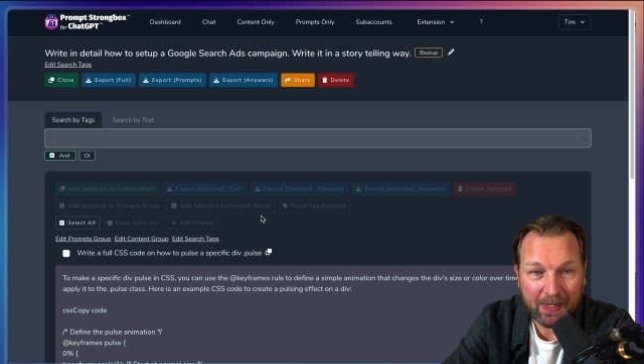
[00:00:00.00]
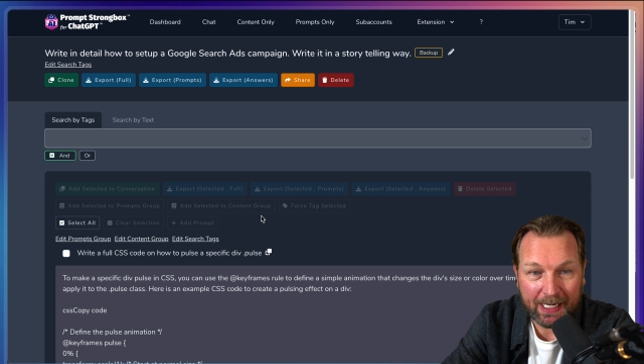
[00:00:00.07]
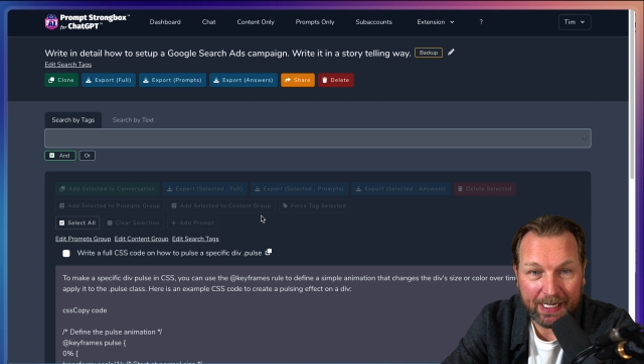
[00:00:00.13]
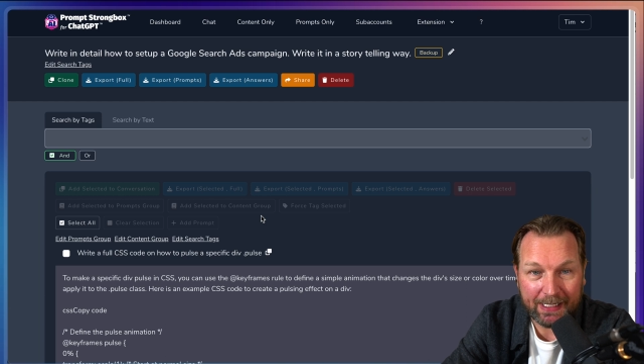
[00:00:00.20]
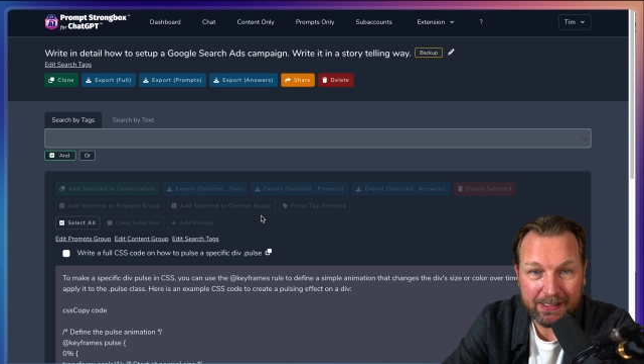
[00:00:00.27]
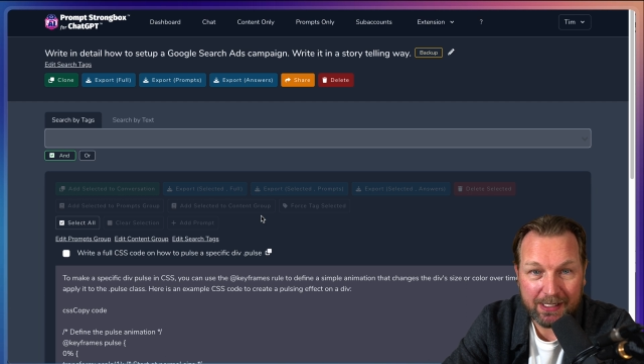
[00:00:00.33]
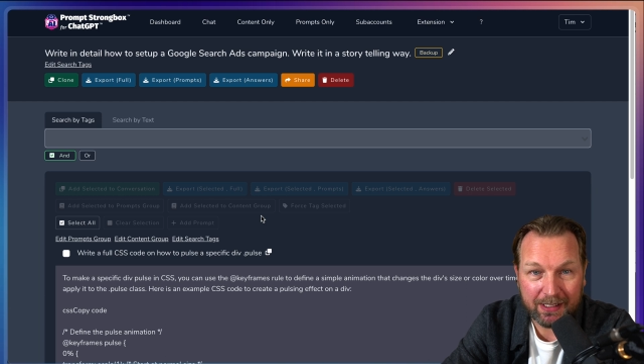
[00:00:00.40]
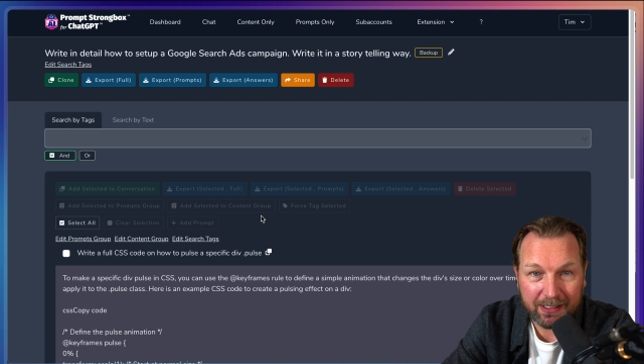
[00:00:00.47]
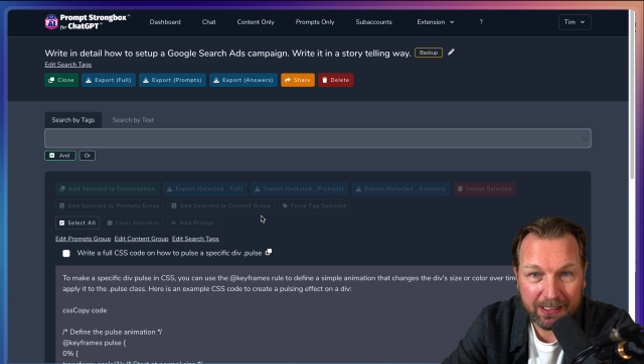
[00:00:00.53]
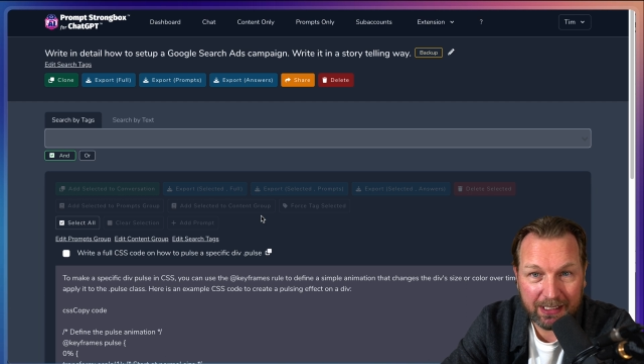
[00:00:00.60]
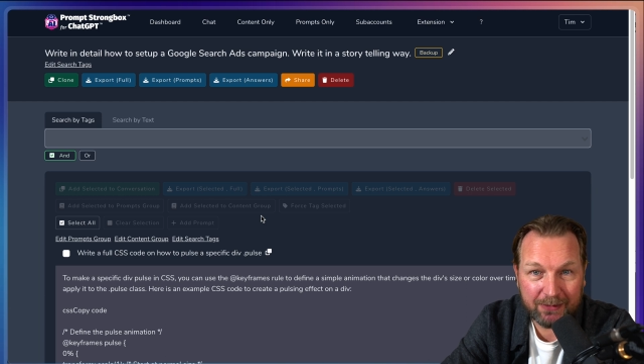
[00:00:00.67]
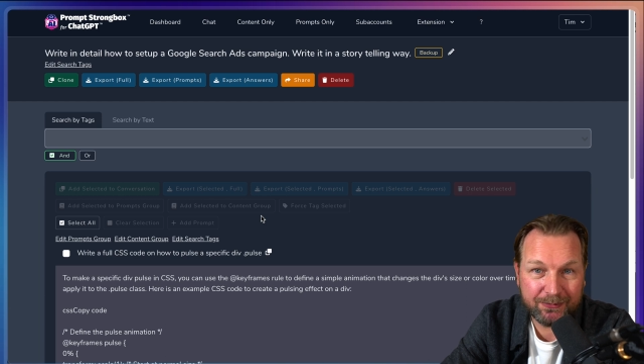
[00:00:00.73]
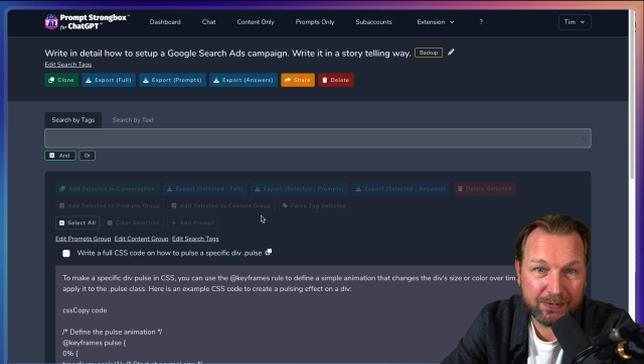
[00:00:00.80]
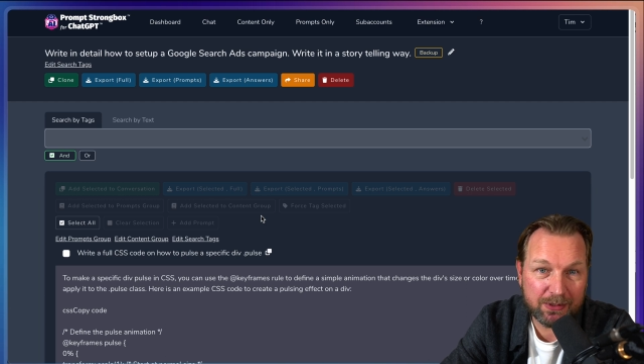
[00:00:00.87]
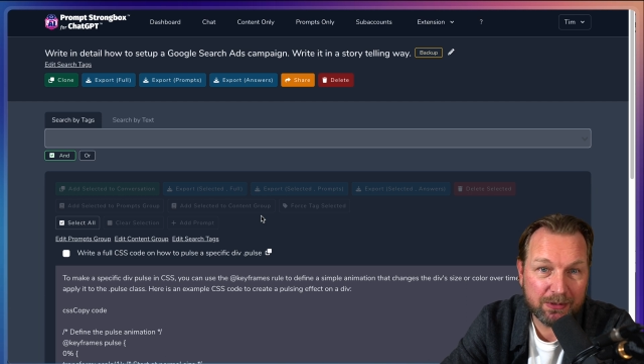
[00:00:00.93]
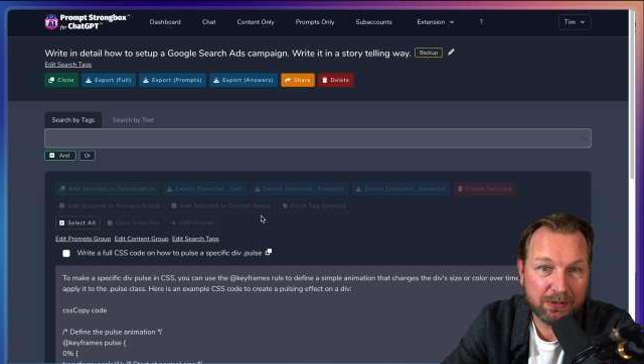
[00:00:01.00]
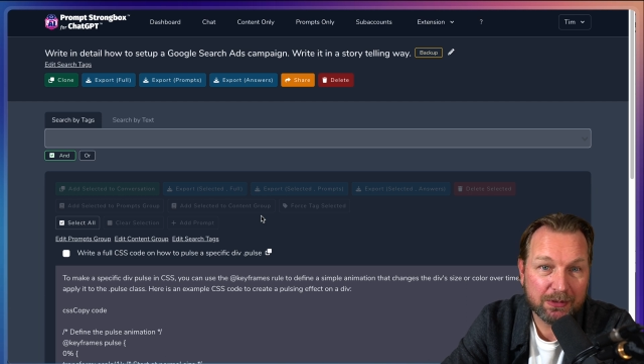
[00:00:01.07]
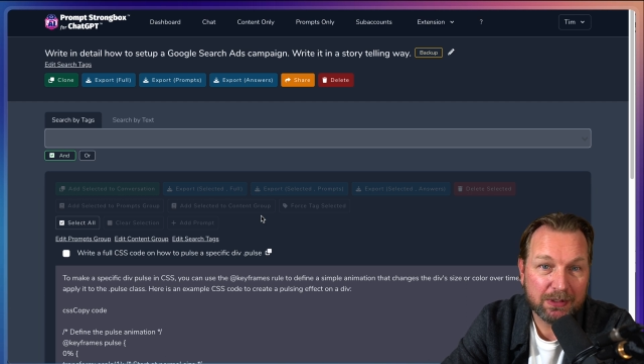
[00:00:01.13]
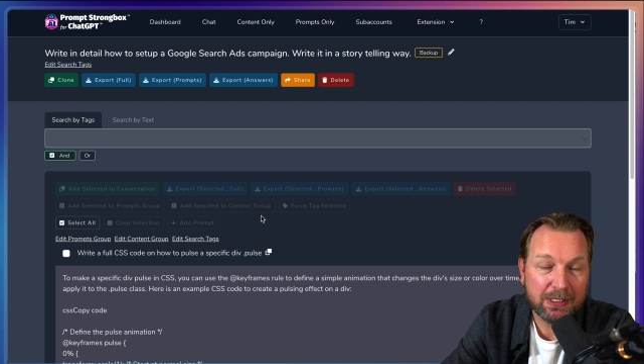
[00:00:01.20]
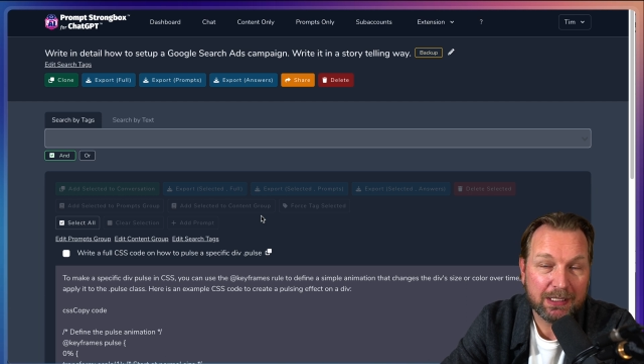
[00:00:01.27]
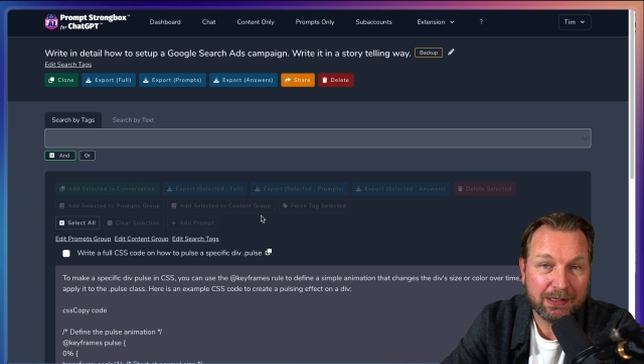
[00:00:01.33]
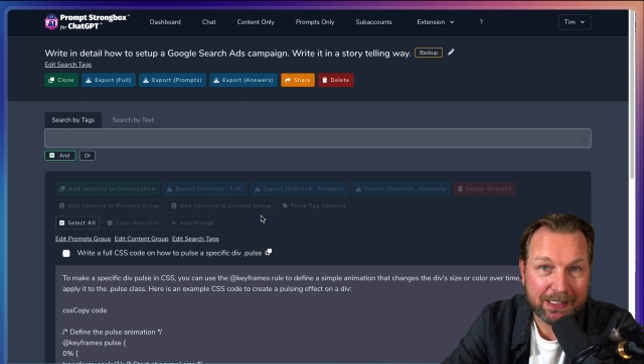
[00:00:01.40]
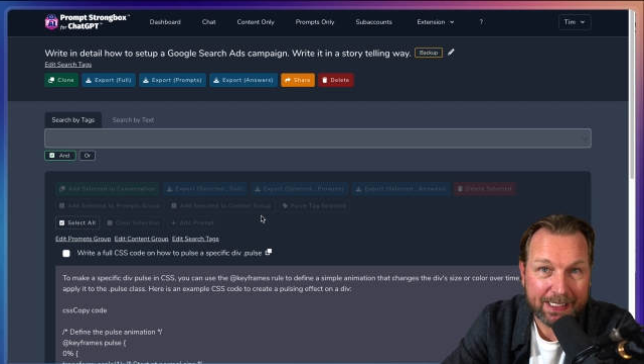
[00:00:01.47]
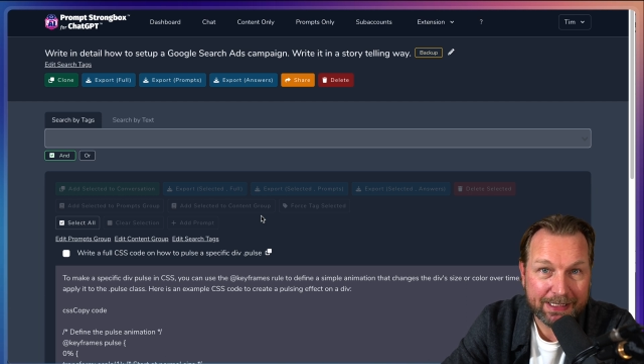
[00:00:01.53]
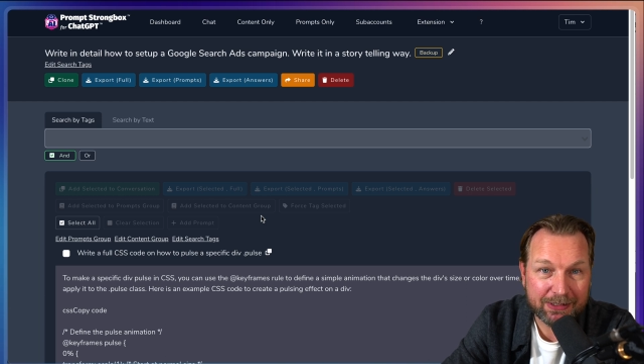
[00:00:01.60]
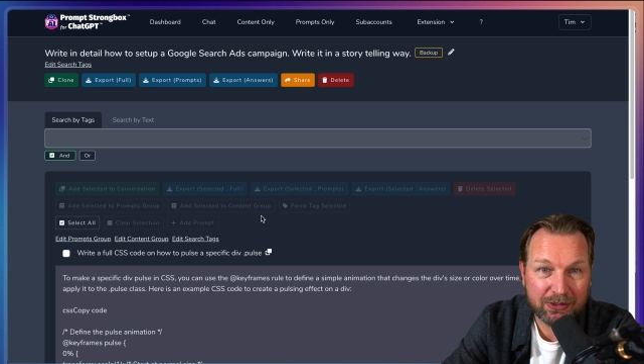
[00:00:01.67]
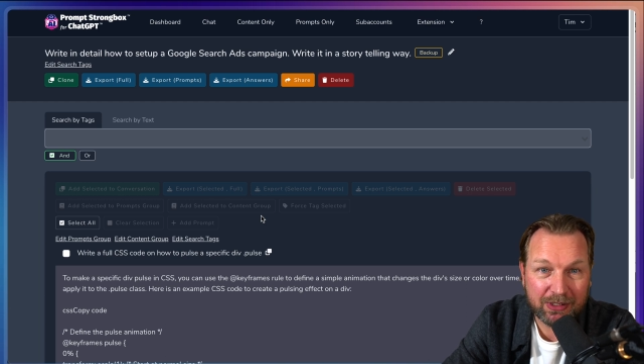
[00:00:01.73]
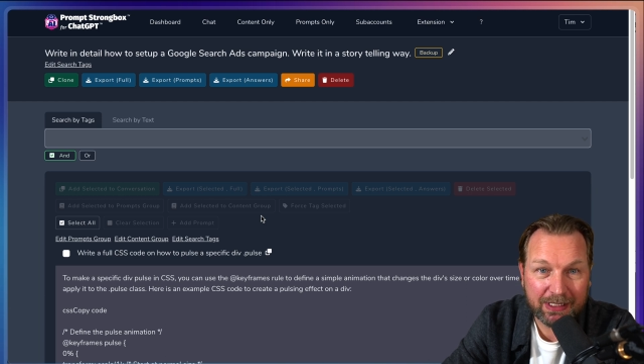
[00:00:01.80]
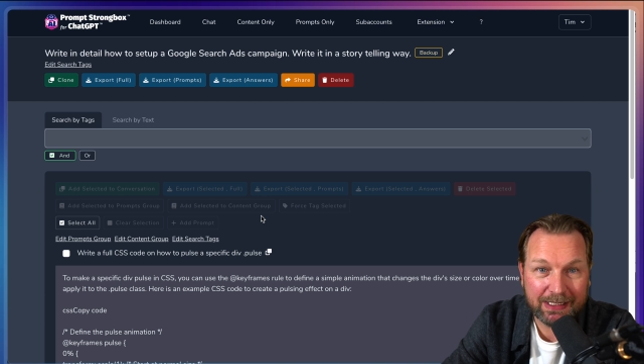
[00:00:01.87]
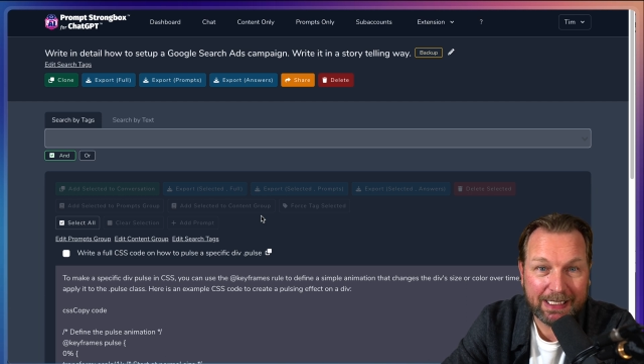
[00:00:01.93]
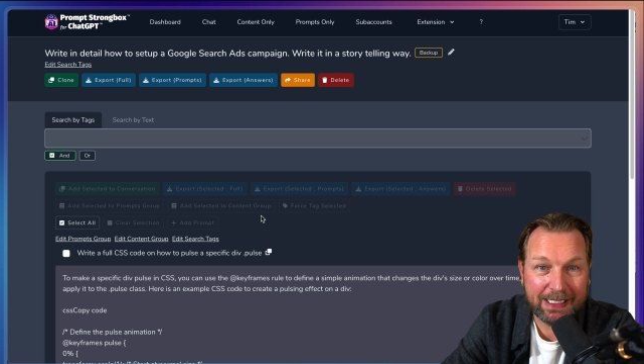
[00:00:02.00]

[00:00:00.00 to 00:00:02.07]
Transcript: And if you like to get